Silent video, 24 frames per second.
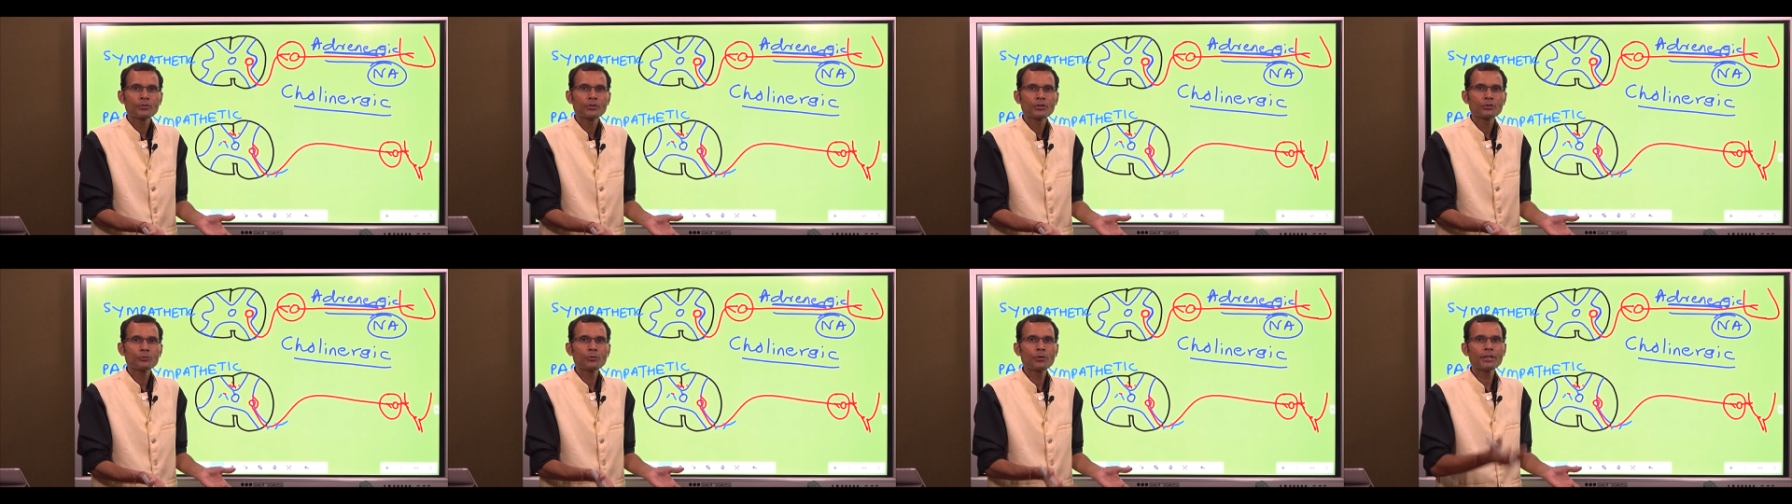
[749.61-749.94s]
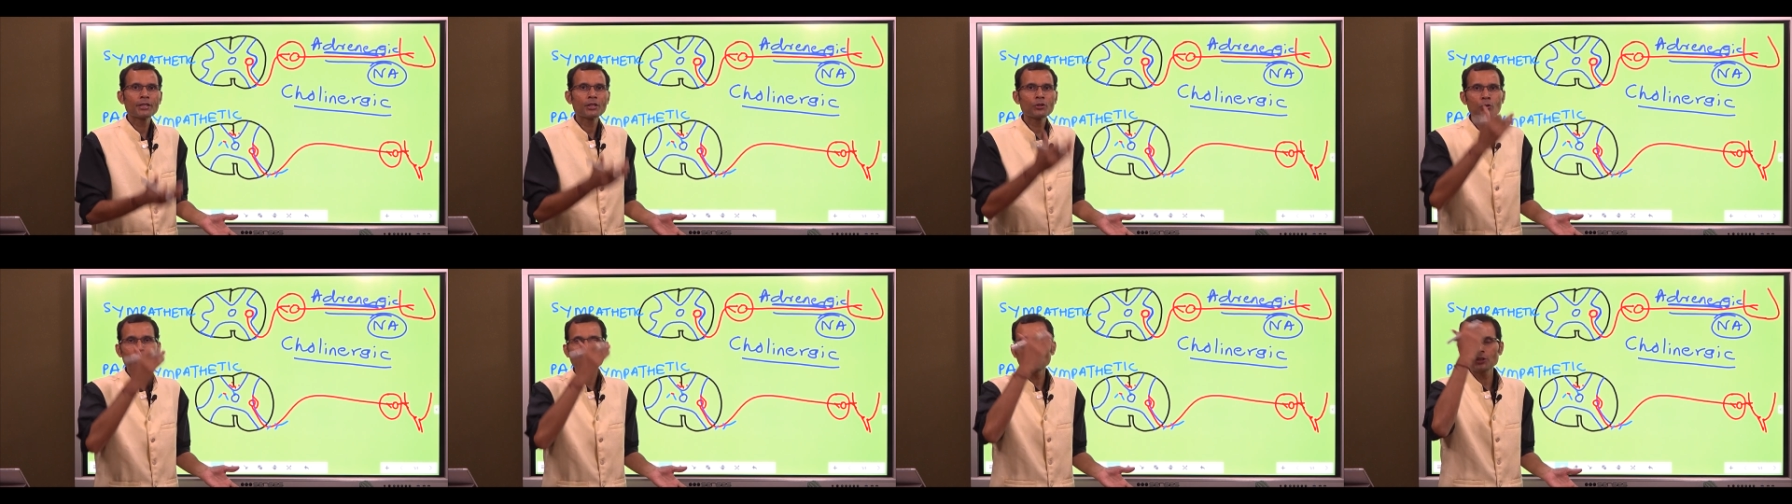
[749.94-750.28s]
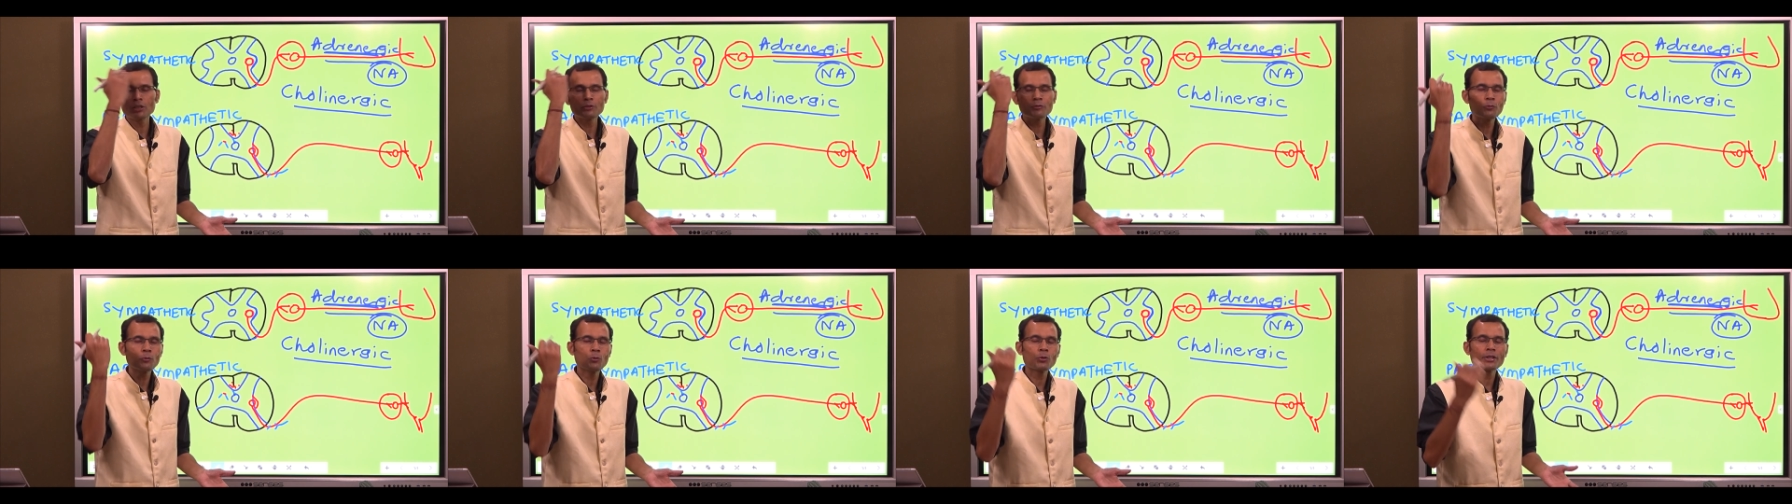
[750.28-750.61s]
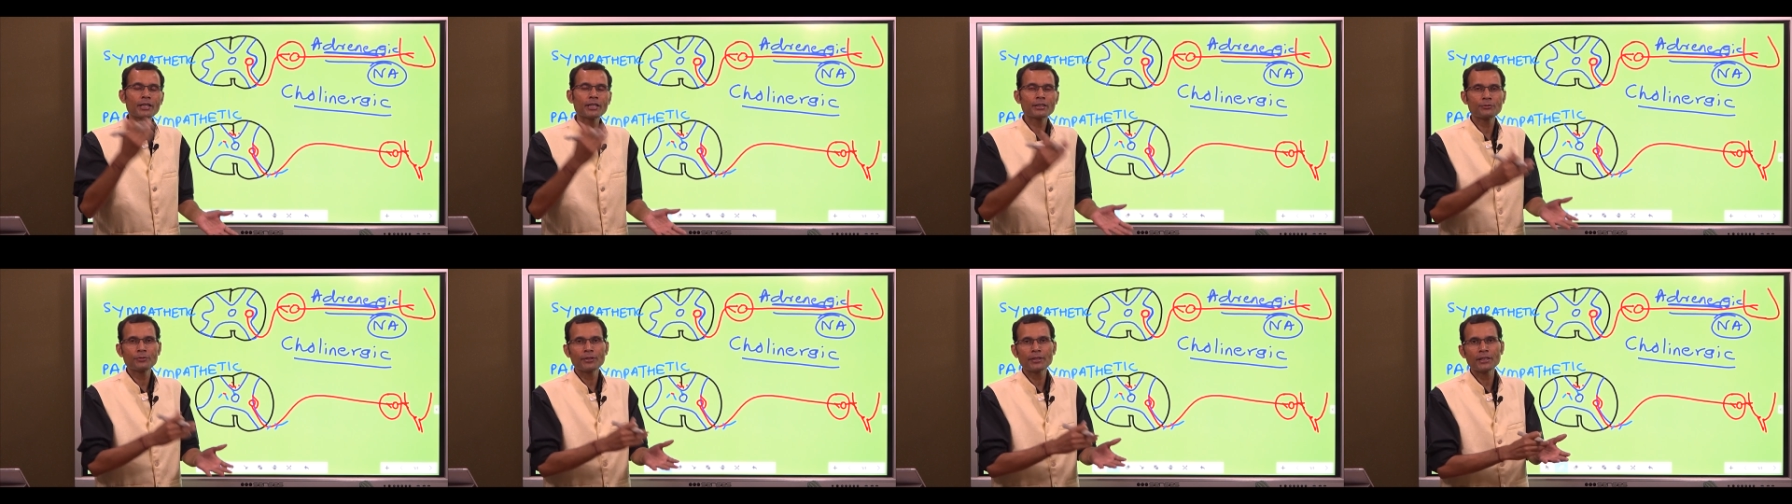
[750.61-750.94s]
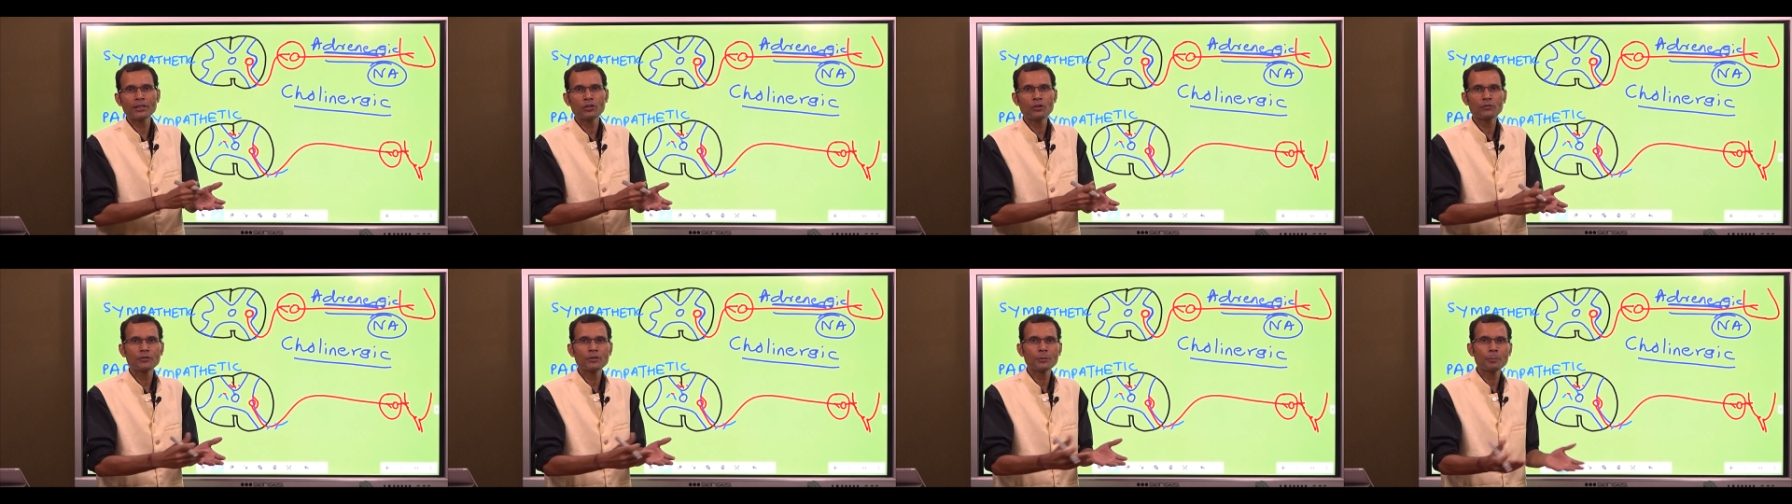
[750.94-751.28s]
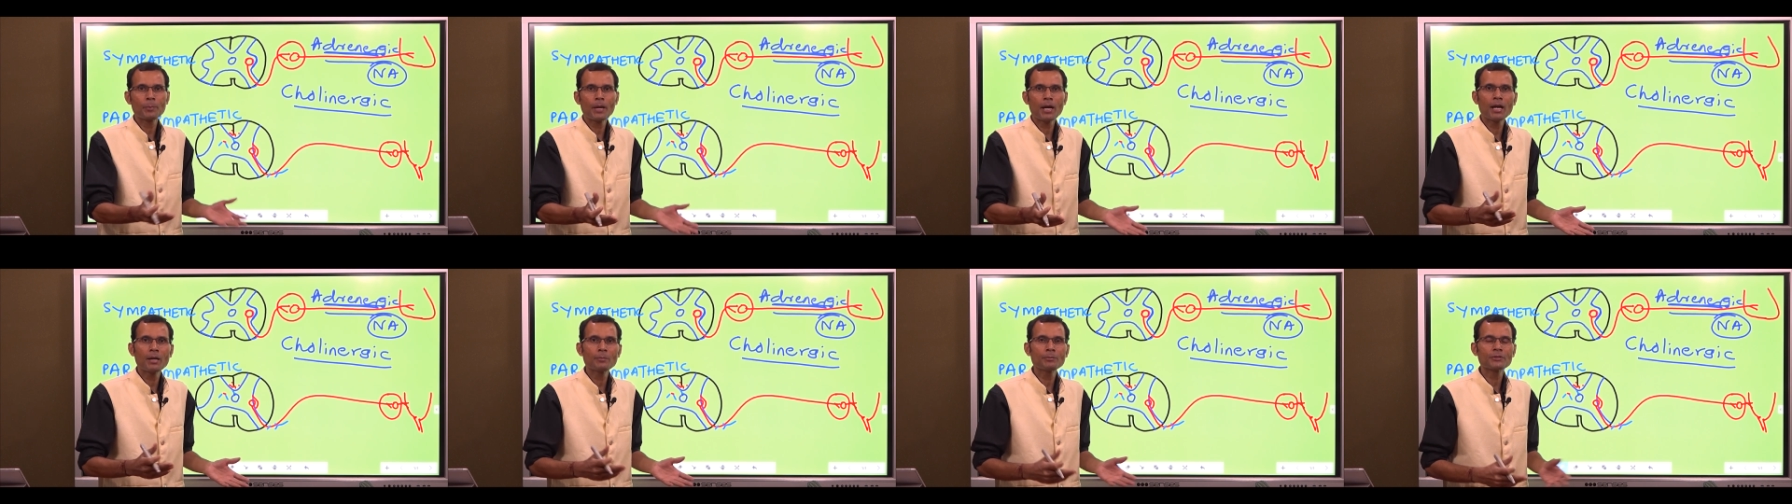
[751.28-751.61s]
sweating over the forehead, sweating of the
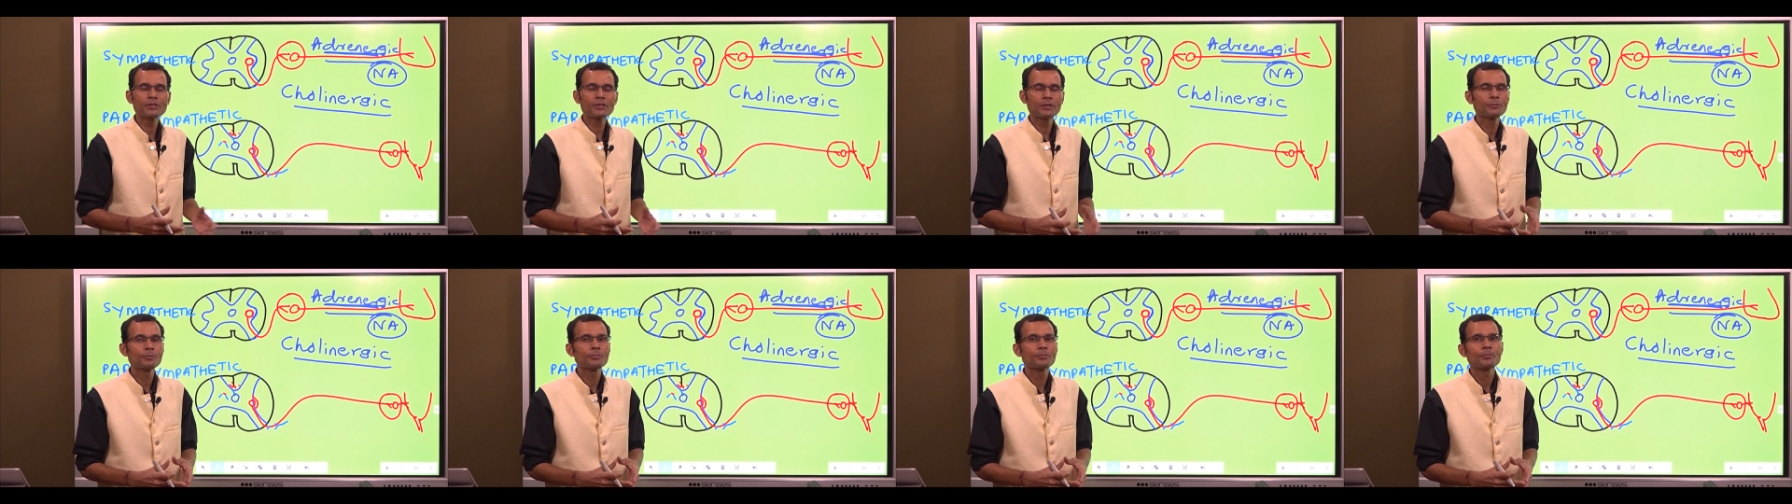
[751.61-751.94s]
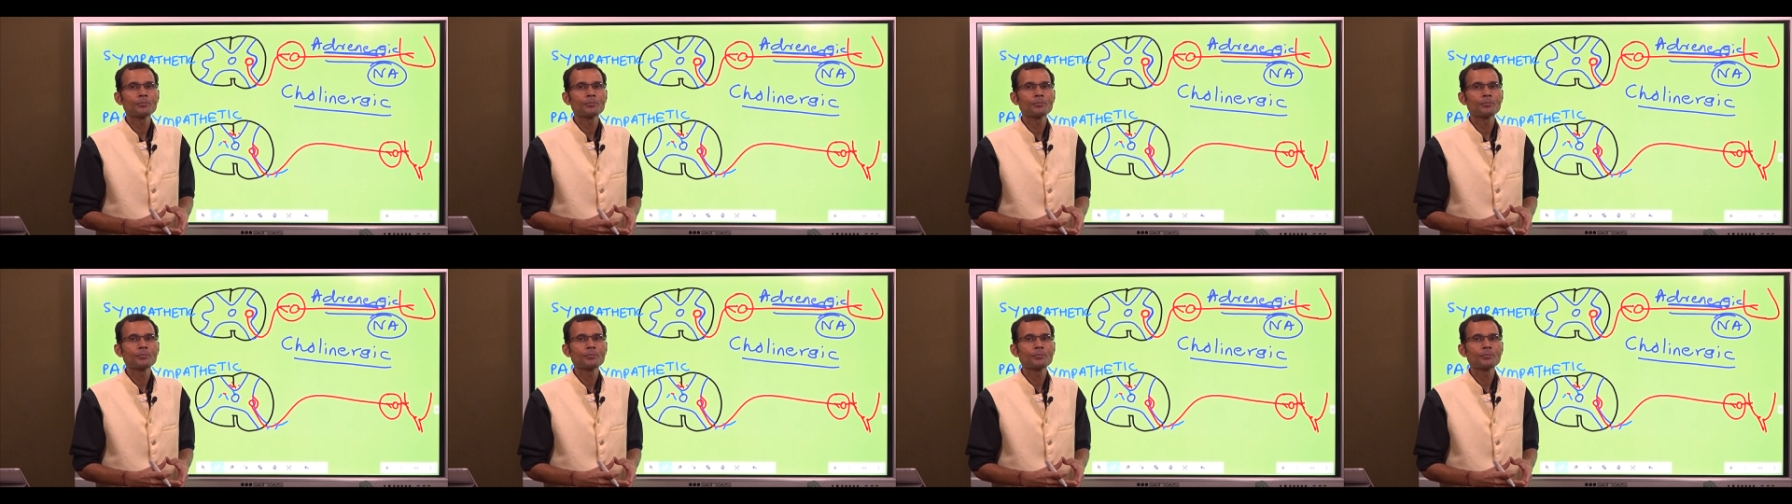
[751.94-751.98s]
palms,